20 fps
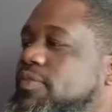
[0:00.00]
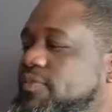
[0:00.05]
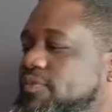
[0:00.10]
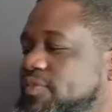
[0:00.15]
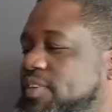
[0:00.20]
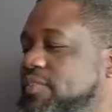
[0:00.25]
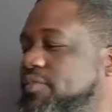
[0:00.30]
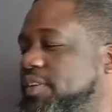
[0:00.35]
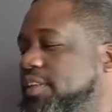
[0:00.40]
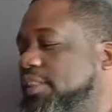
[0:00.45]

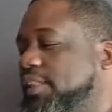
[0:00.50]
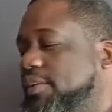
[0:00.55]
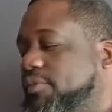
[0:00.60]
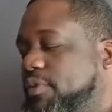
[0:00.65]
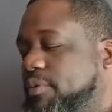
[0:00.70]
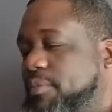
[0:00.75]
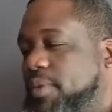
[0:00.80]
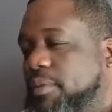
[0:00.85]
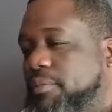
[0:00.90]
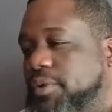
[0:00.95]
vividly
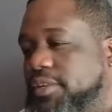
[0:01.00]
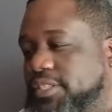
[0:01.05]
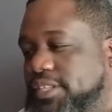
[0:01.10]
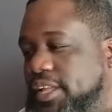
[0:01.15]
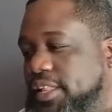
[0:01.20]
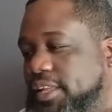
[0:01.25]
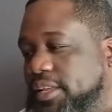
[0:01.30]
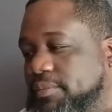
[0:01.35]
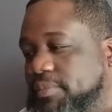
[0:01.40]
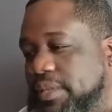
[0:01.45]
remember
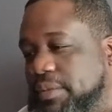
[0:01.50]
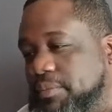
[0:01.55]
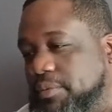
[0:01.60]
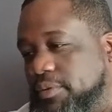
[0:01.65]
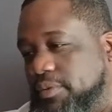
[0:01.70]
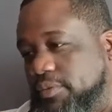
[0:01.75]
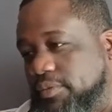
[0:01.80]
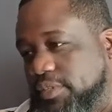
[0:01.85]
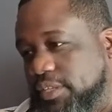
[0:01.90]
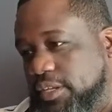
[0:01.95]
telling
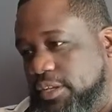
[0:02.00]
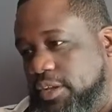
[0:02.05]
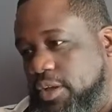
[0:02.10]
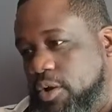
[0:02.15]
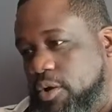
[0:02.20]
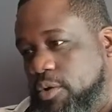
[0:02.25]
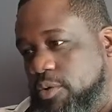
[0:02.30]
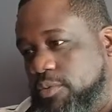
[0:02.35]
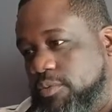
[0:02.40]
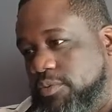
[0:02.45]
people to
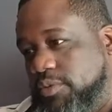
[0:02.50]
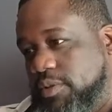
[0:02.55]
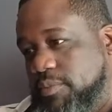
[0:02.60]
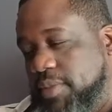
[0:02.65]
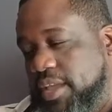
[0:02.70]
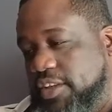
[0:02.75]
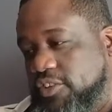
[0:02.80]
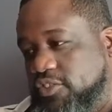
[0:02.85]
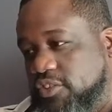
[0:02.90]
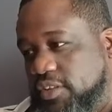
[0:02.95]
go to
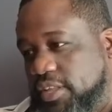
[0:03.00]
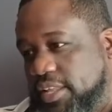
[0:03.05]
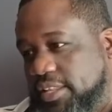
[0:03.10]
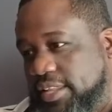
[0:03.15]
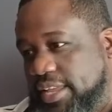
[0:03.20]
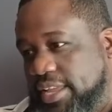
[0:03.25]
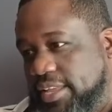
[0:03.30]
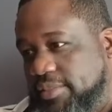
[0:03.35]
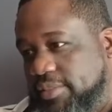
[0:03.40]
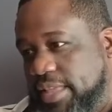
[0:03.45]
make sure that
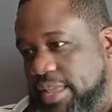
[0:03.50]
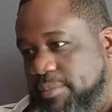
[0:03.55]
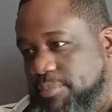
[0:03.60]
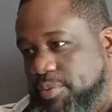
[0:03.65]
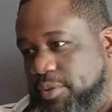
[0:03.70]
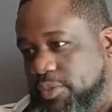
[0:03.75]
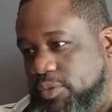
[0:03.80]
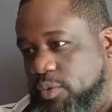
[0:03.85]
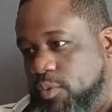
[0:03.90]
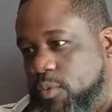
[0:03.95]
they
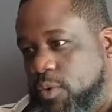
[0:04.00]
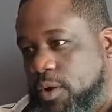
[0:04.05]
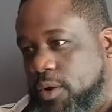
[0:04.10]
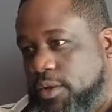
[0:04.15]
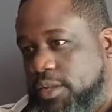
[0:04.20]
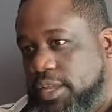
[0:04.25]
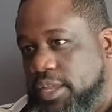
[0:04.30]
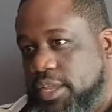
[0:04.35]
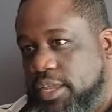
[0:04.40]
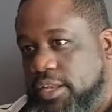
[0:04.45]
put the
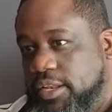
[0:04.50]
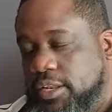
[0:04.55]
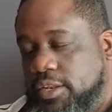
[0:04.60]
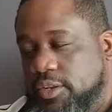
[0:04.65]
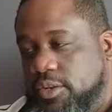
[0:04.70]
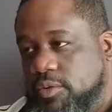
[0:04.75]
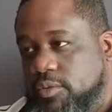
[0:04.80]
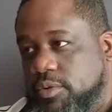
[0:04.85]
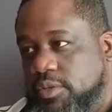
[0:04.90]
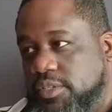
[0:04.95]
work in
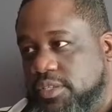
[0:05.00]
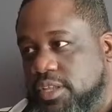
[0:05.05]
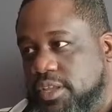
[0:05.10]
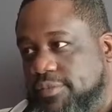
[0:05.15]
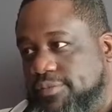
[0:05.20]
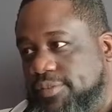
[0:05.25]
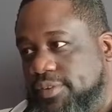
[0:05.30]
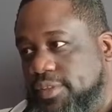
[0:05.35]
and do the stuff.